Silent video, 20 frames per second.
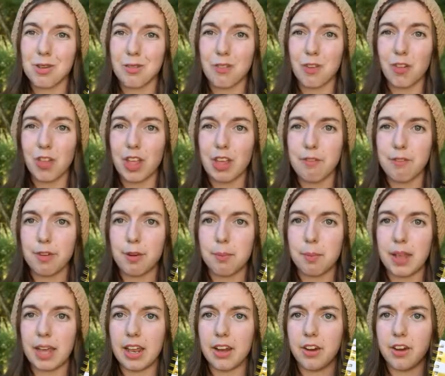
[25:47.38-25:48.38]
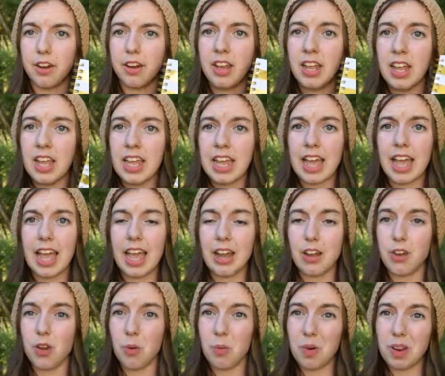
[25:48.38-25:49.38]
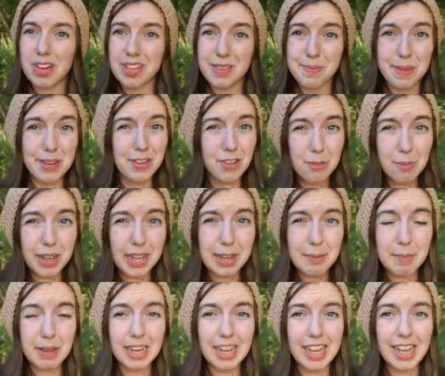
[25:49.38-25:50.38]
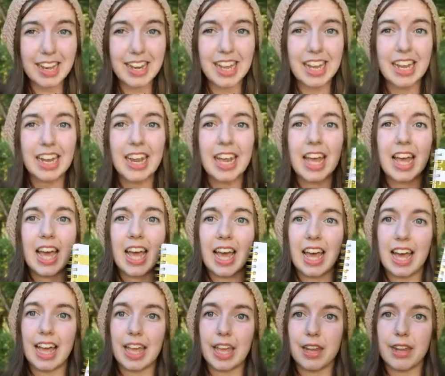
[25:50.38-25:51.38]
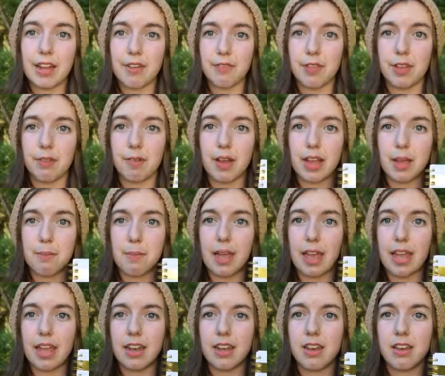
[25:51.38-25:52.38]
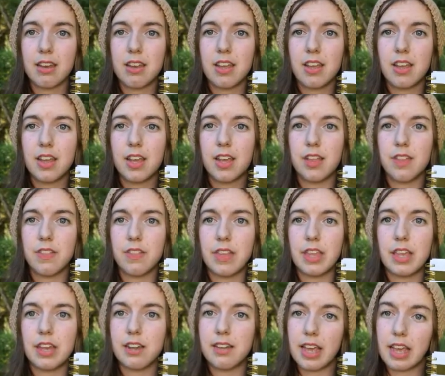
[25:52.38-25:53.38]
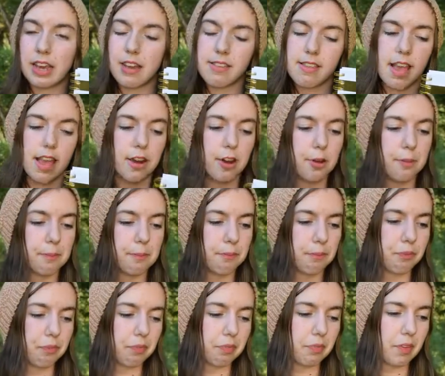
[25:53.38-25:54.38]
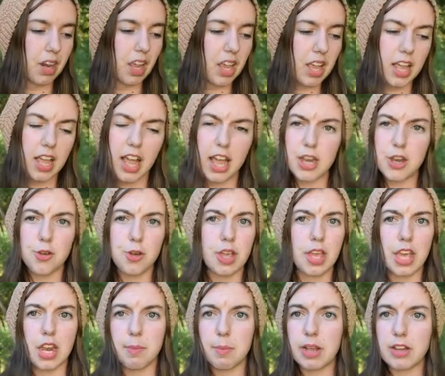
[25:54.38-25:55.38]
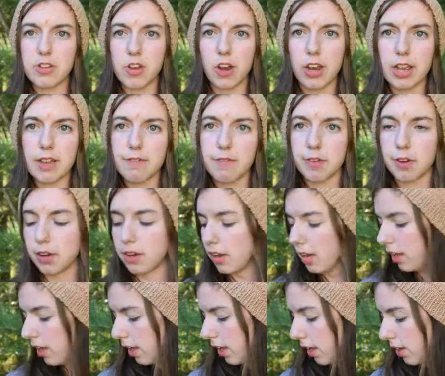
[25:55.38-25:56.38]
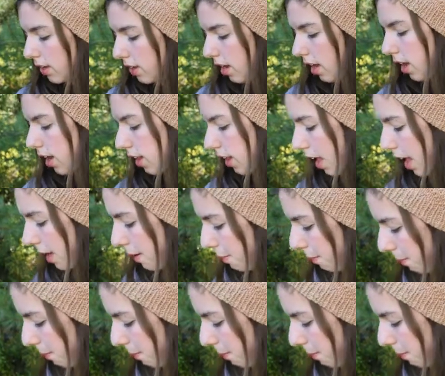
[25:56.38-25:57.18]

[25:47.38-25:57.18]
if you're looking for a planner and don't want to spend too much money on it, I definitely recommend the Day Designer. And you can get them at Target for not a lot.